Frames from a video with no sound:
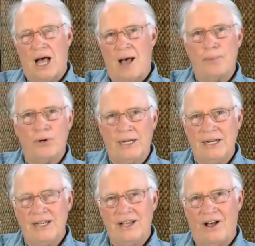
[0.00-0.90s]

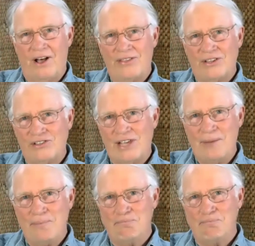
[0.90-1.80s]
operating on the
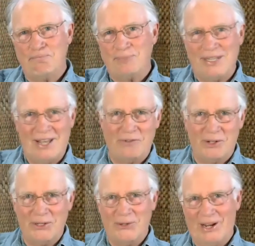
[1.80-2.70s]
same
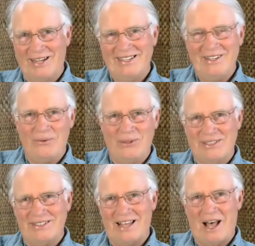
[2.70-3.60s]
level, right? We're
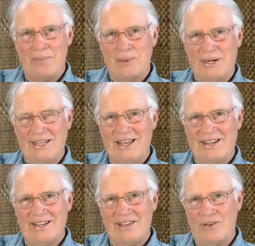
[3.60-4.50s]
still operating on
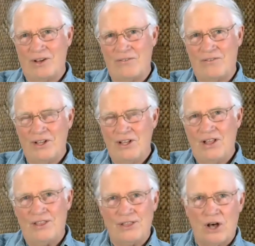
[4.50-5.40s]
the level of
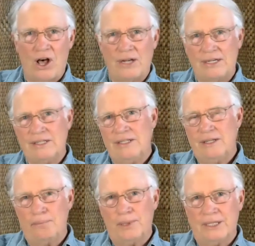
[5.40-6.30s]
thought,
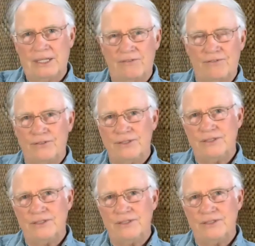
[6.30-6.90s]
belief,